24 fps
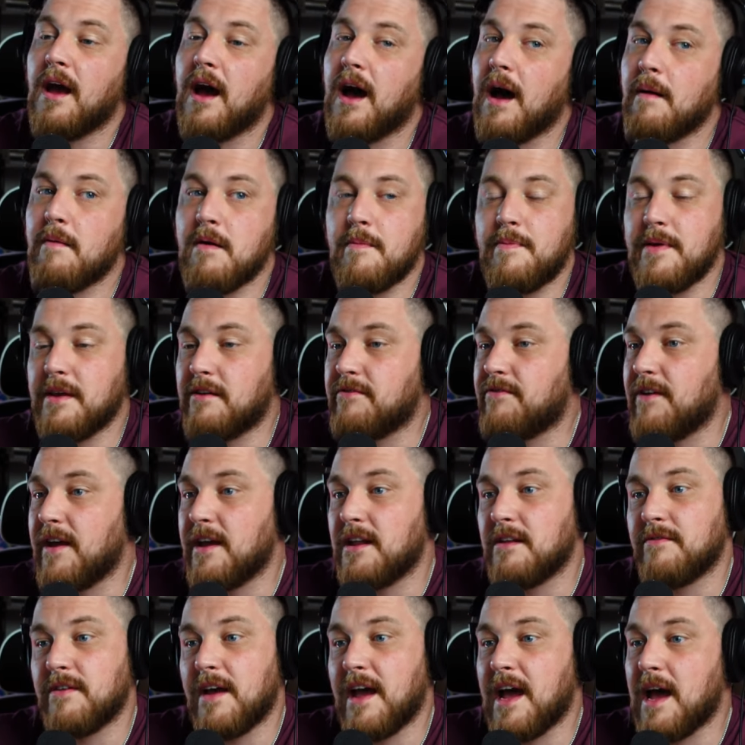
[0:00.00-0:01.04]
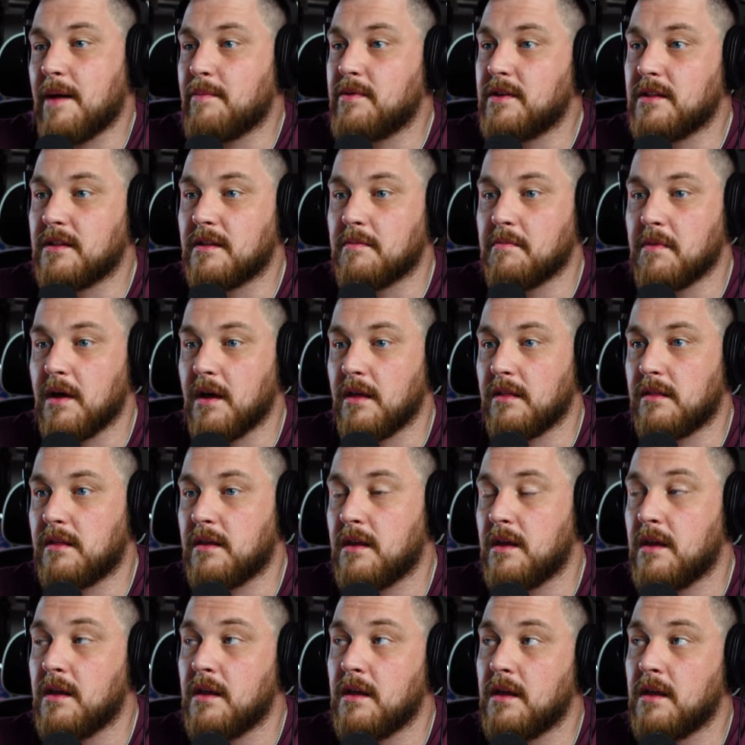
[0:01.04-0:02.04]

I'm a big fan of a habit of the month.